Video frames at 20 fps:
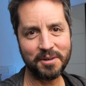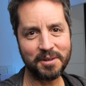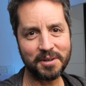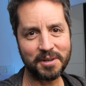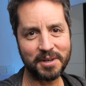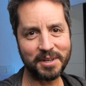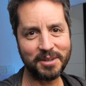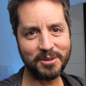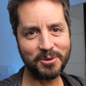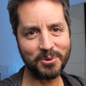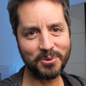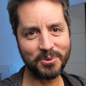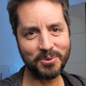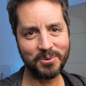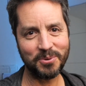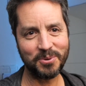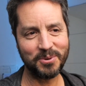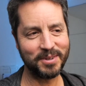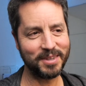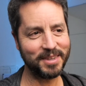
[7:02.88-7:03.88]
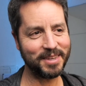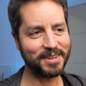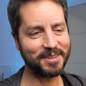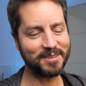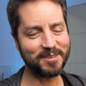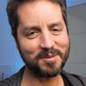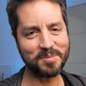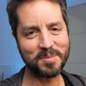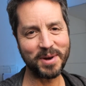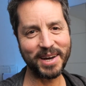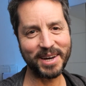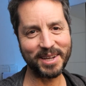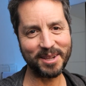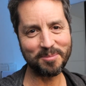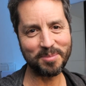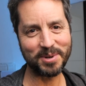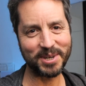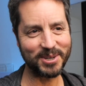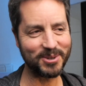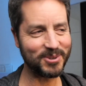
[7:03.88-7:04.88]
and you can smile
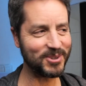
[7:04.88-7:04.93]
about